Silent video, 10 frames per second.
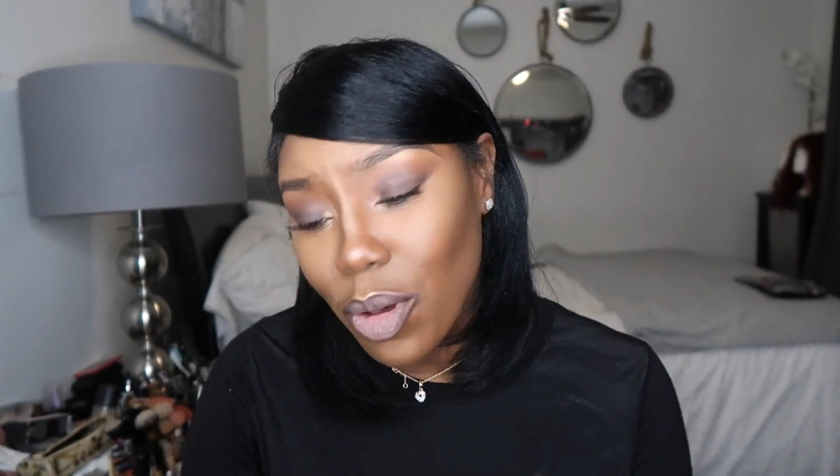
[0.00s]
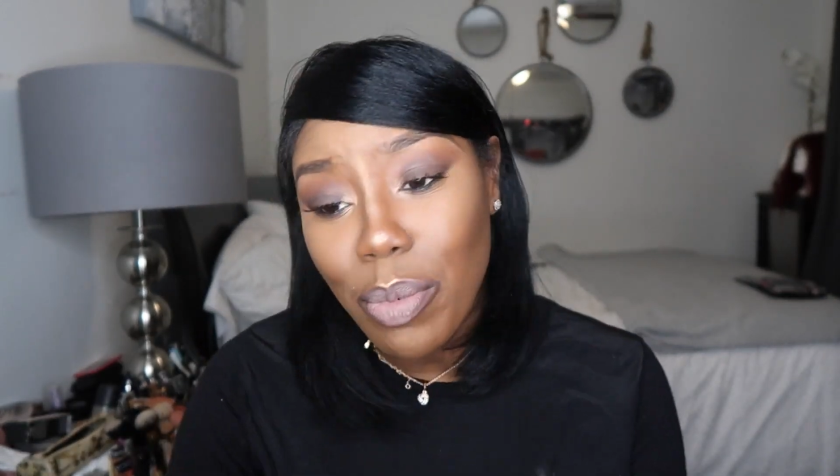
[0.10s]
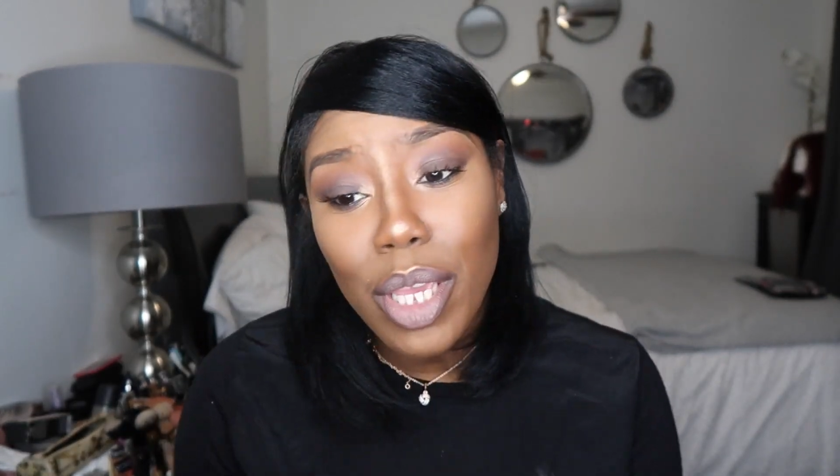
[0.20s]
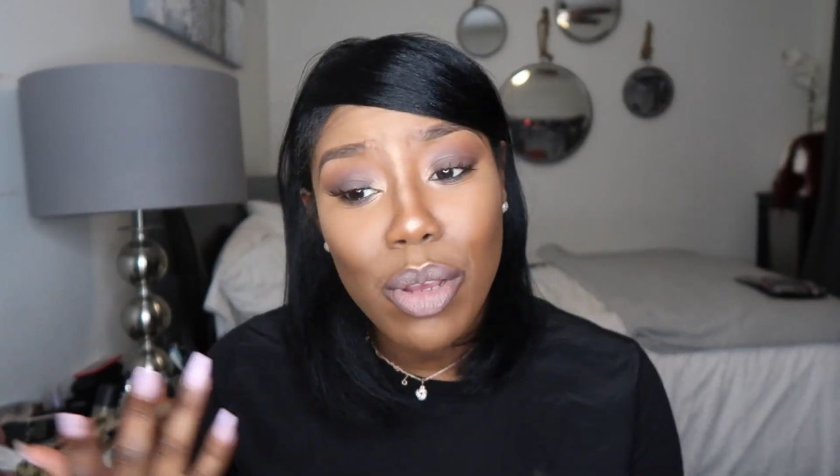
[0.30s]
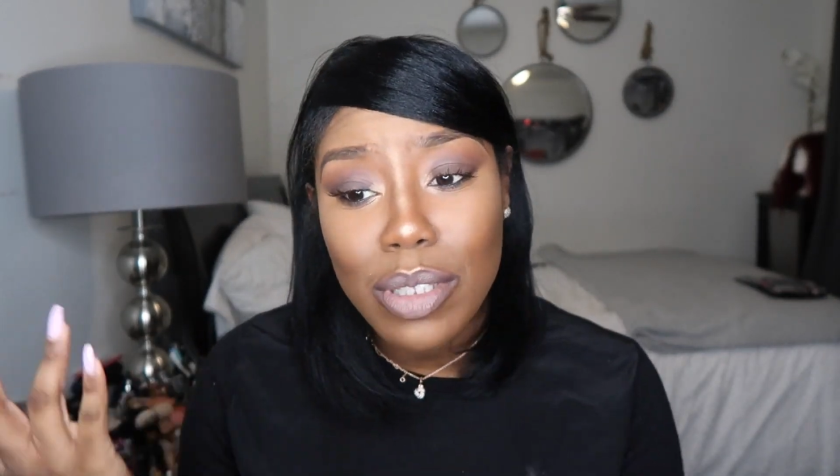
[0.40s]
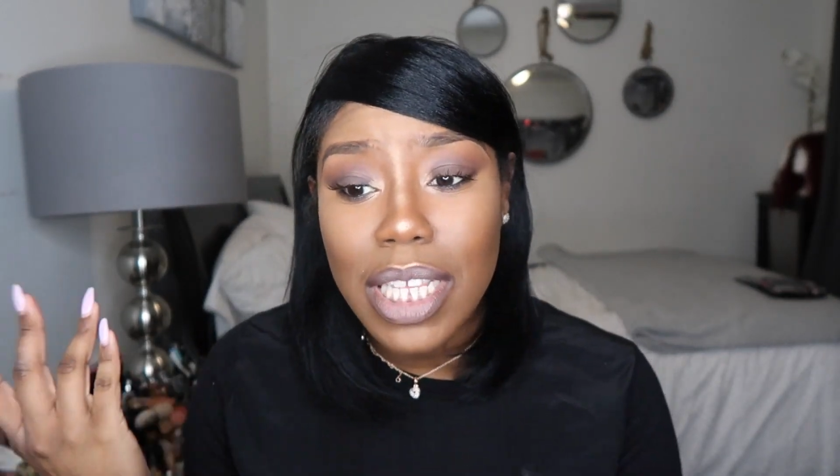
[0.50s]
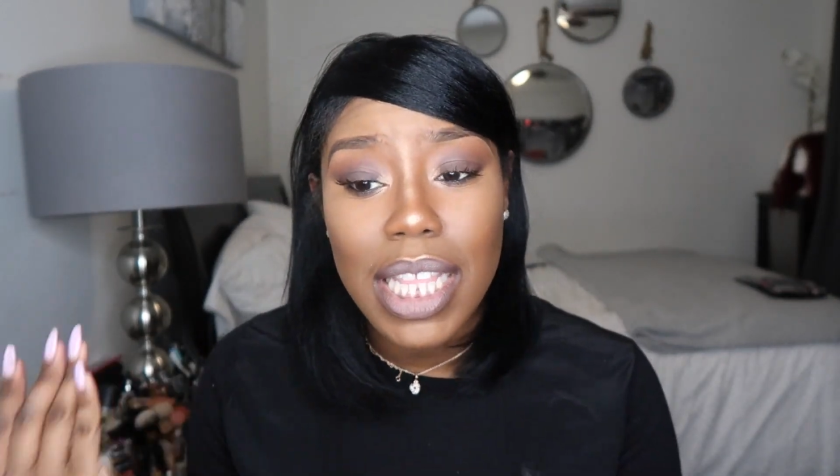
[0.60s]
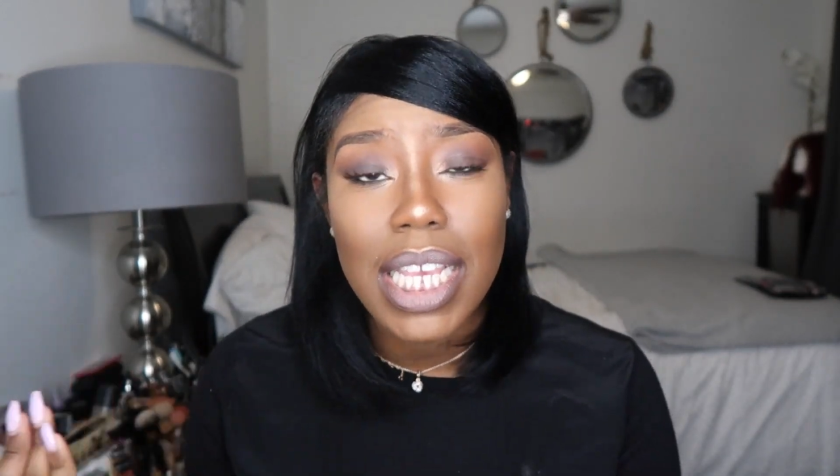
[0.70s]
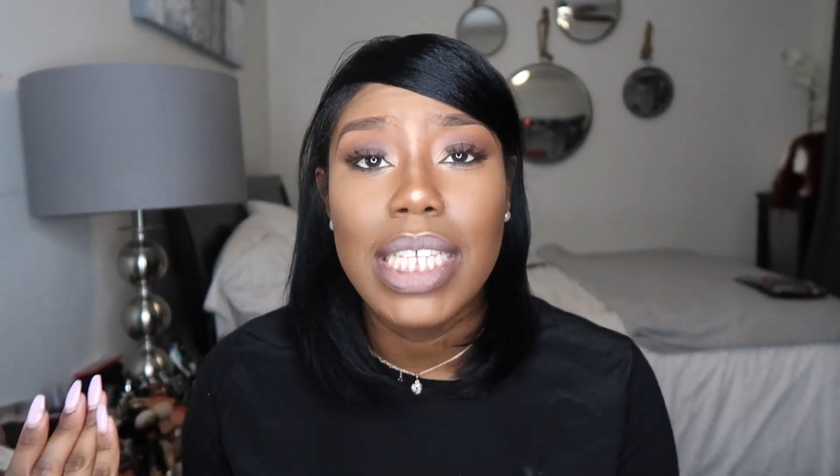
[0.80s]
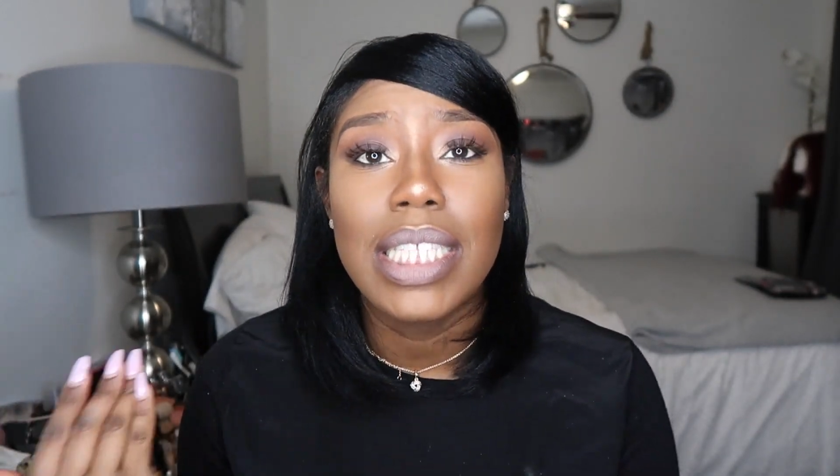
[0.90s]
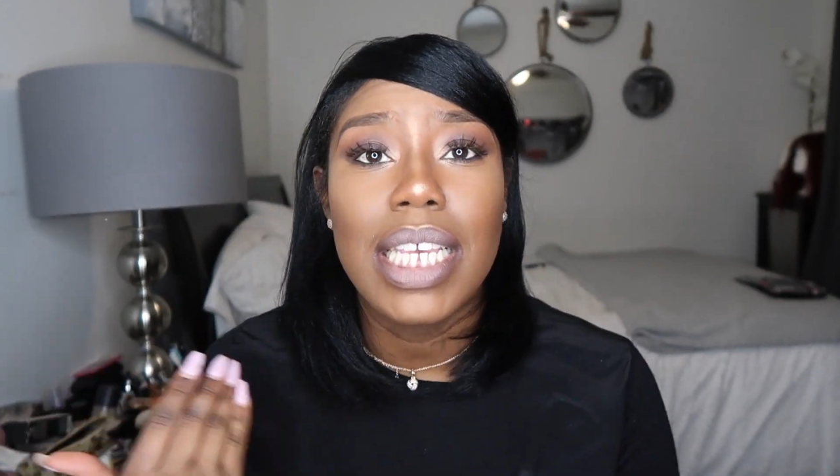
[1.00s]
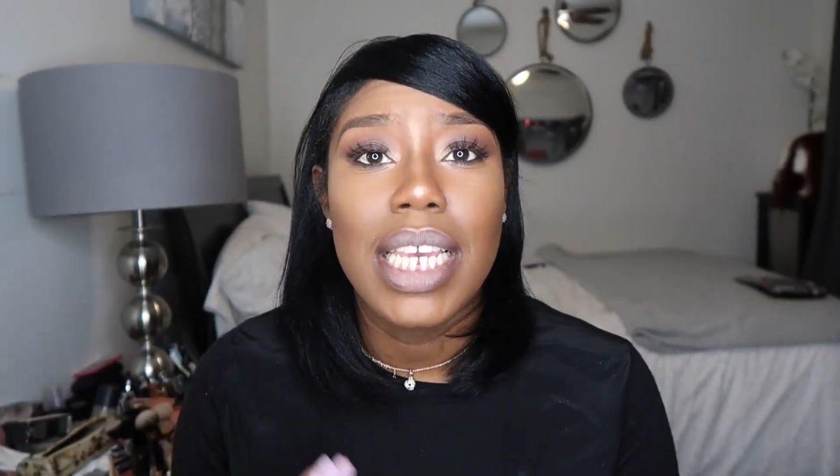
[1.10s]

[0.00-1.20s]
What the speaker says: will be using this